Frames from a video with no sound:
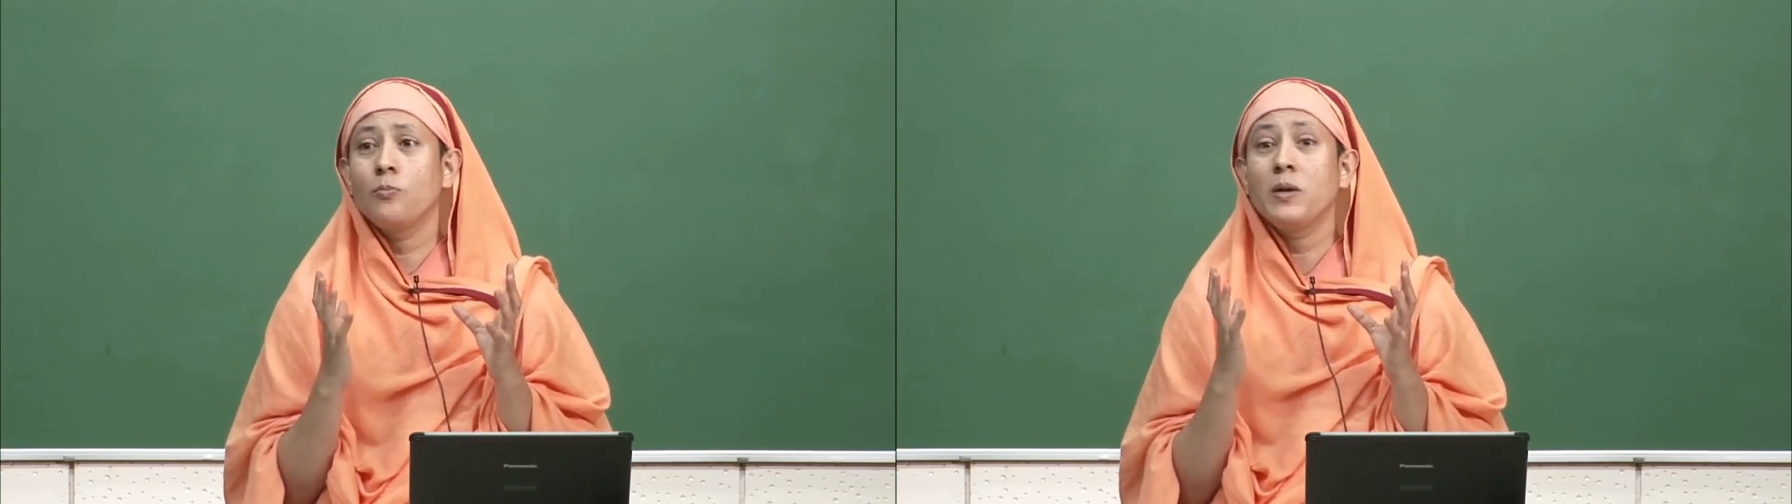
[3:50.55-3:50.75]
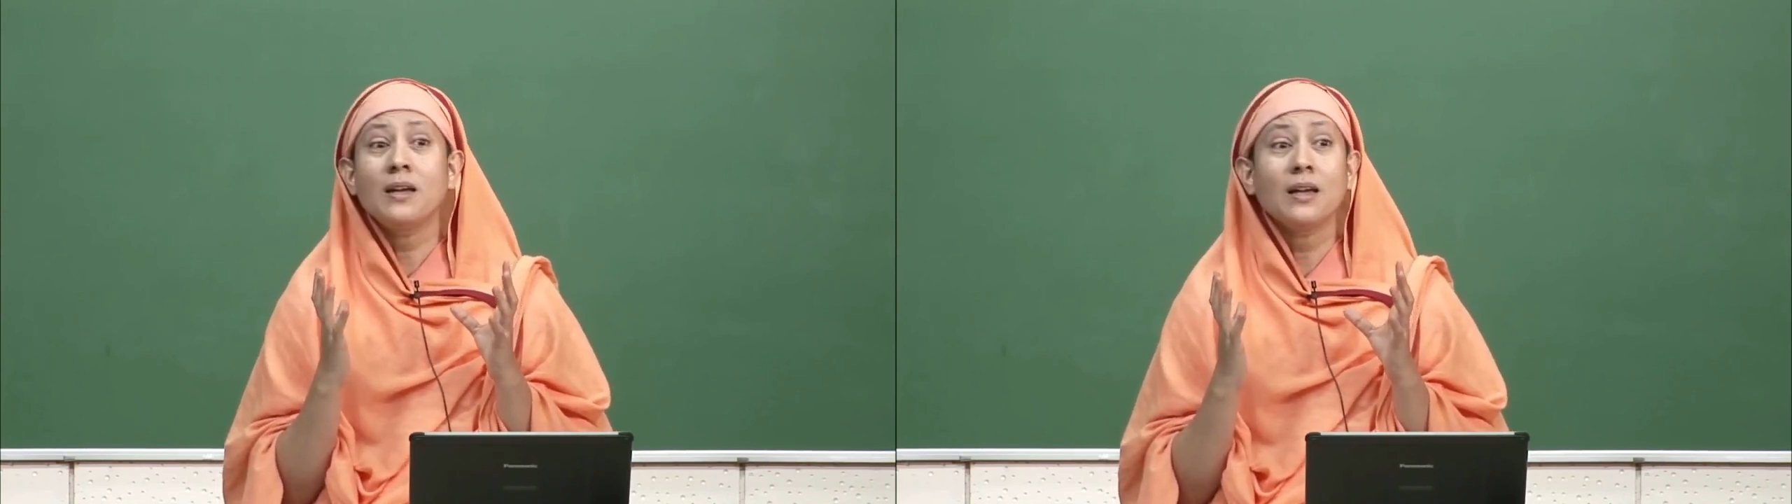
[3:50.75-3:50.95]

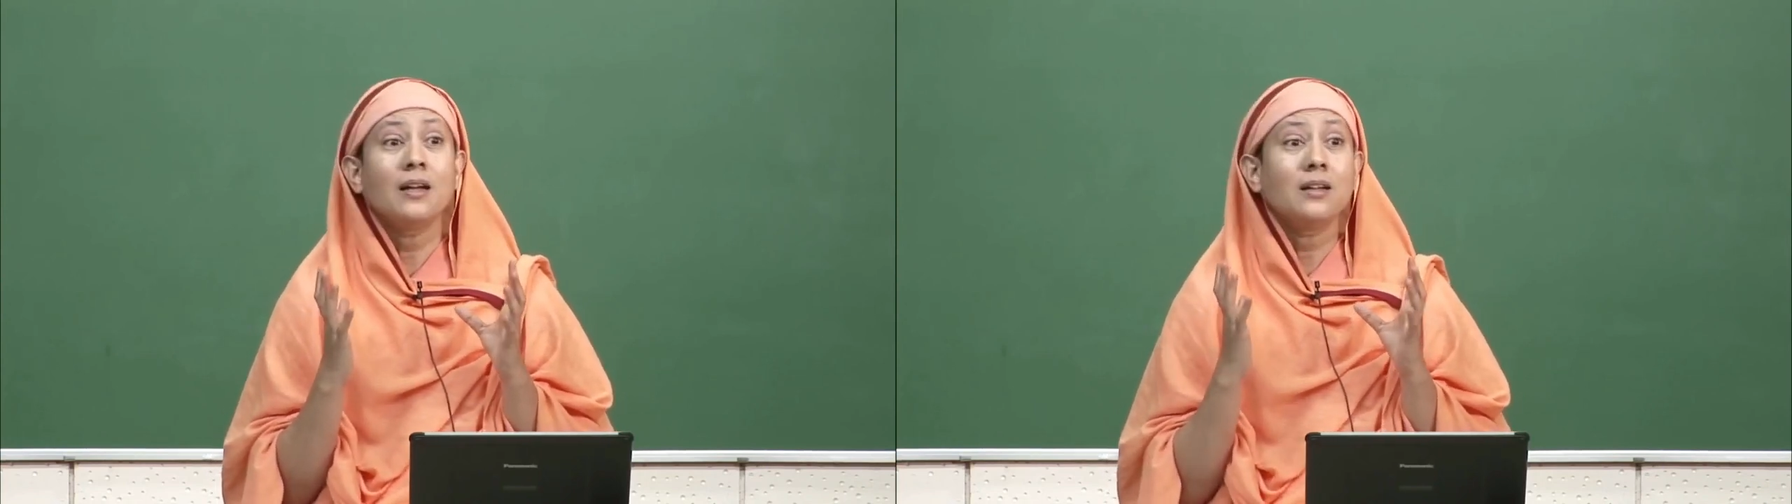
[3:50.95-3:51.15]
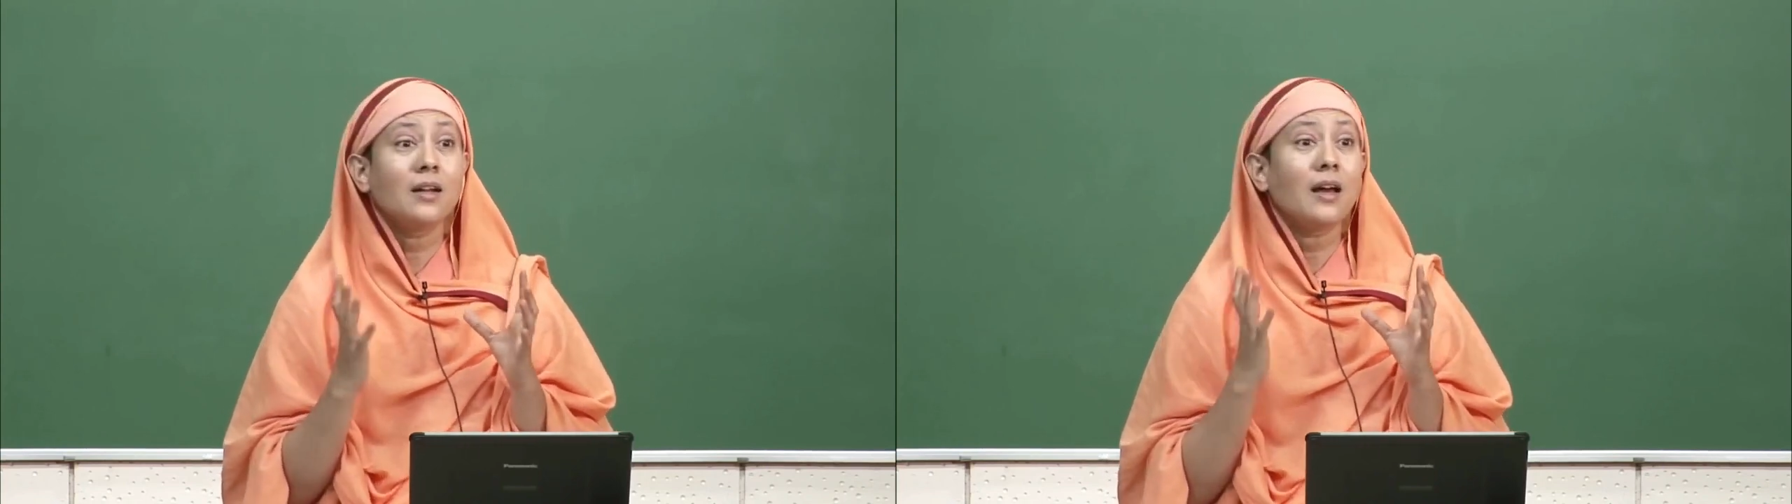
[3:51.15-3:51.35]
being
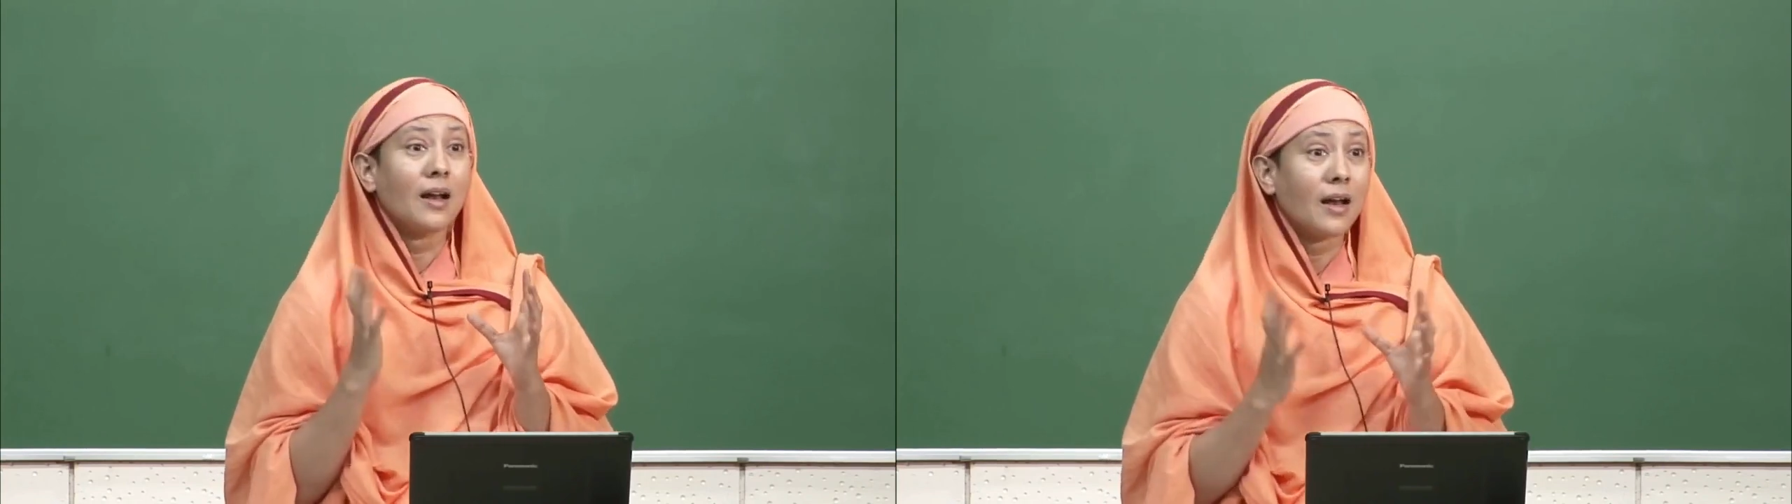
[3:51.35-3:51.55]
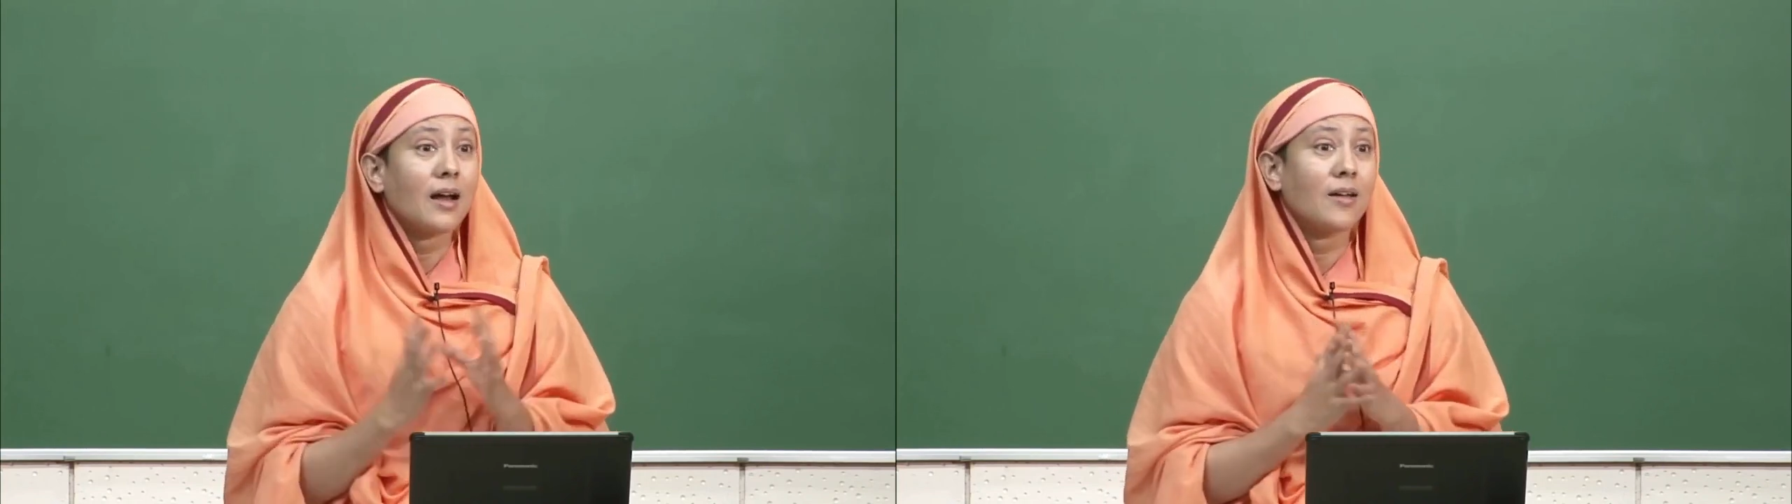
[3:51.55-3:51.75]
eaten
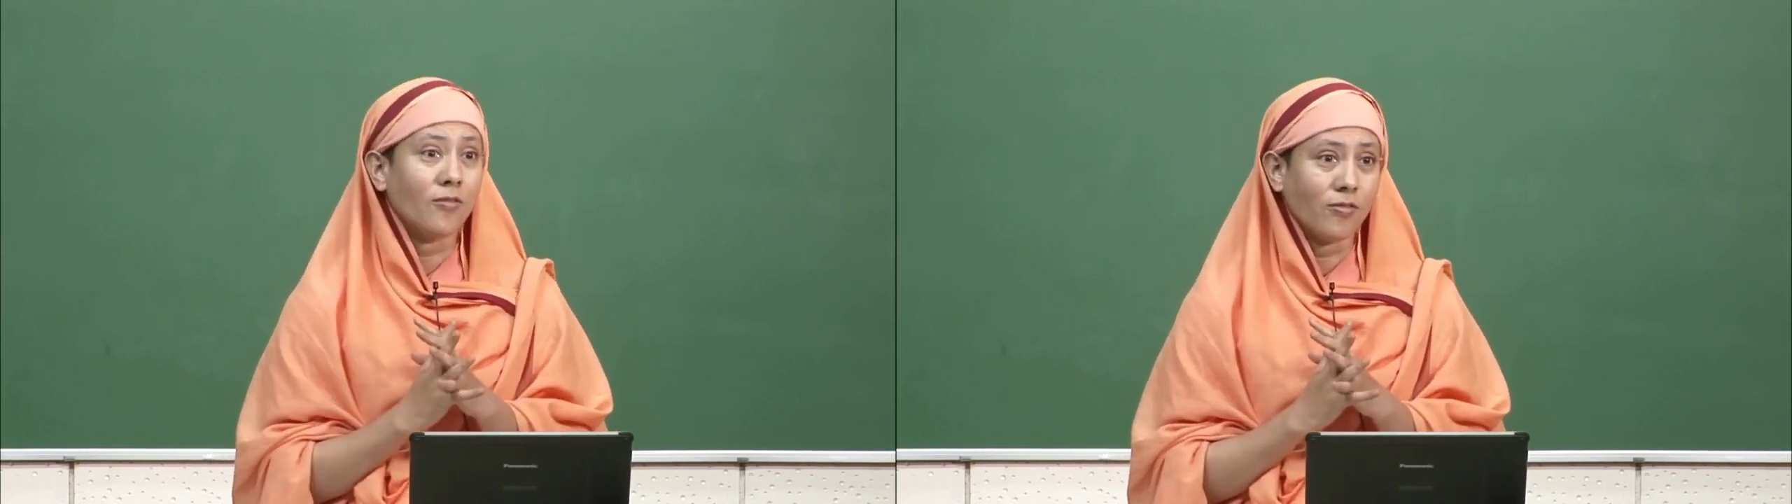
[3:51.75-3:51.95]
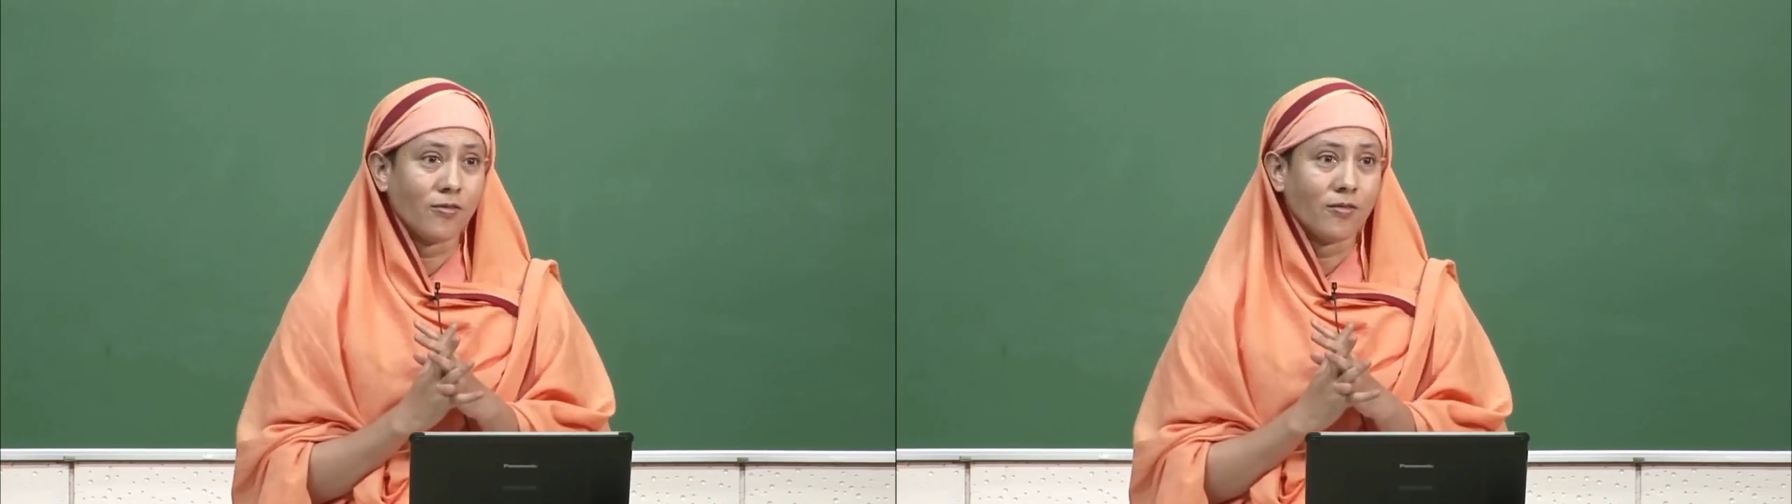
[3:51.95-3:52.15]
alive